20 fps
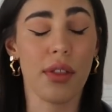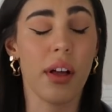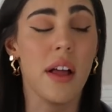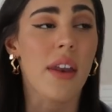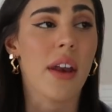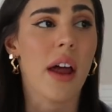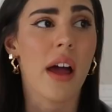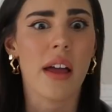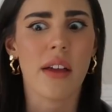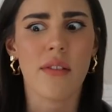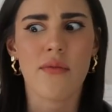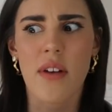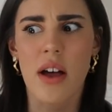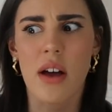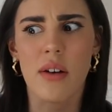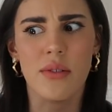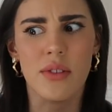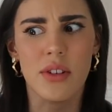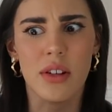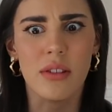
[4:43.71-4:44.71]
and I
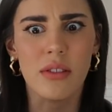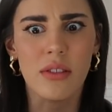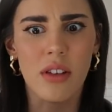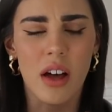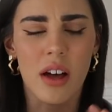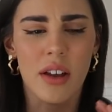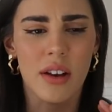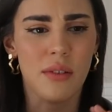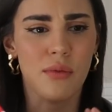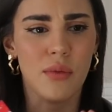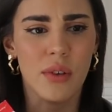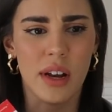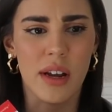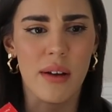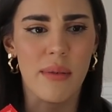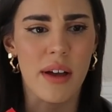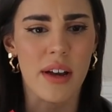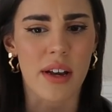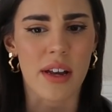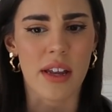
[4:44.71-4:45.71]
found a lot of what
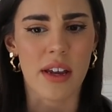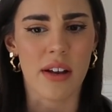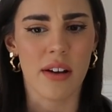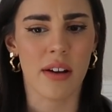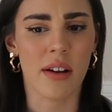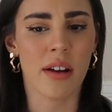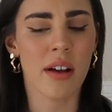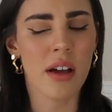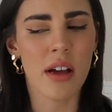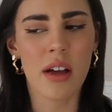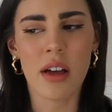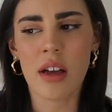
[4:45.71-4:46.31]
I read in here